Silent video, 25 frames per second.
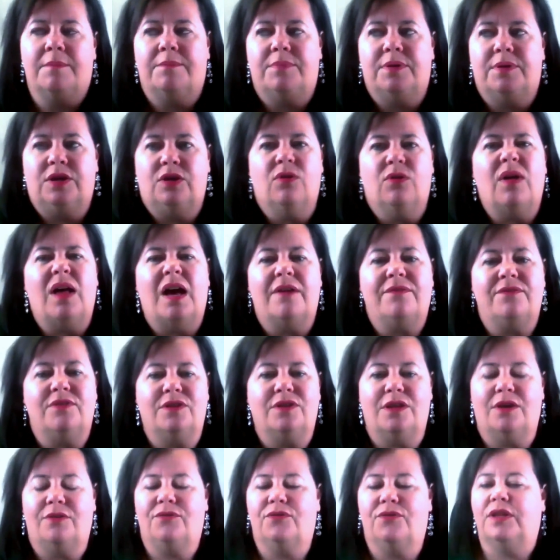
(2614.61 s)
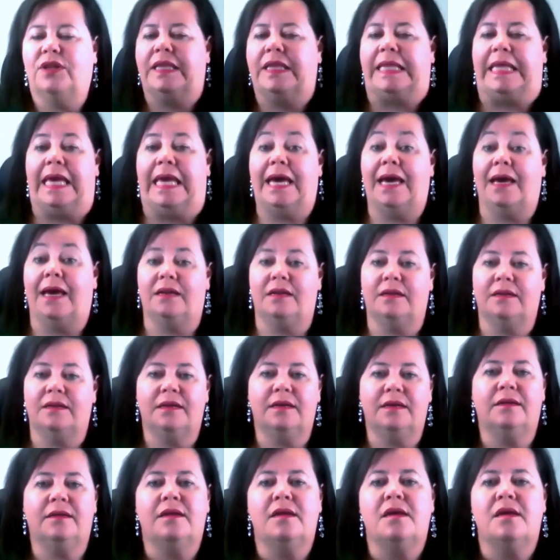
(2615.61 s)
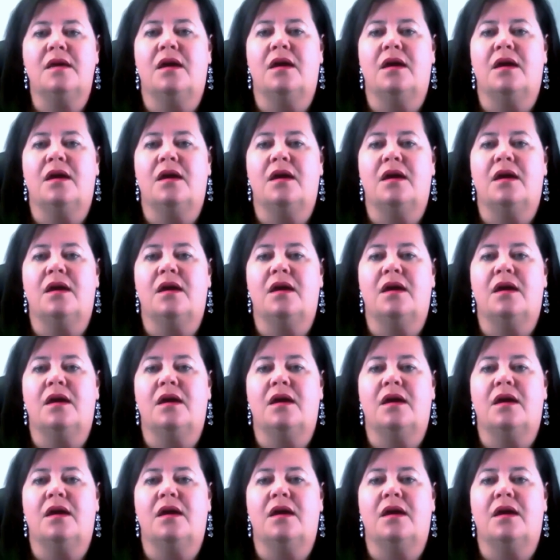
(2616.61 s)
but you'll have to definitely edit it,